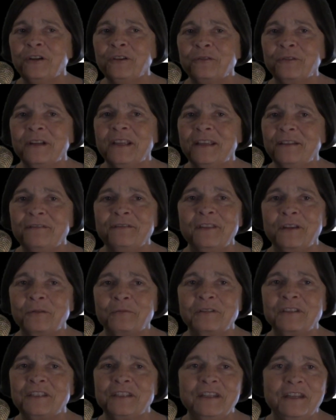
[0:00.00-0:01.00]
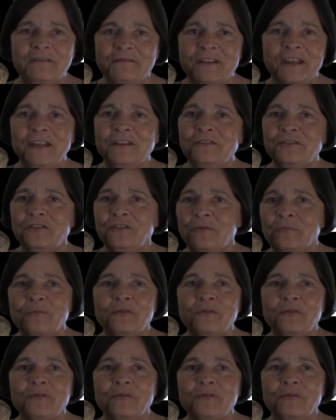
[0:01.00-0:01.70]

wondering if there was an event,